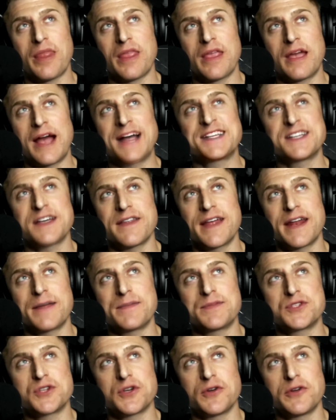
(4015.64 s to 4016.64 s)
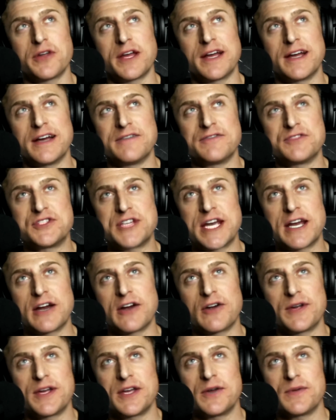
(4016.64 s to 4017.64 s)
I saw that episode of
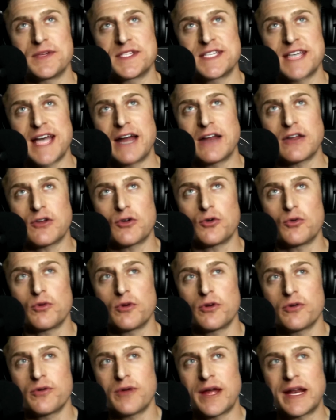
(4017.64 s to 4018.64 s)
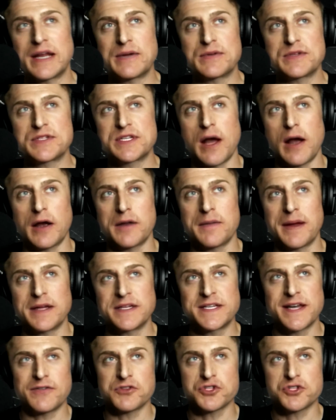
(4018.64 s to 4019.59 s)
JRE with Sad Guru, and he was talking about Devil's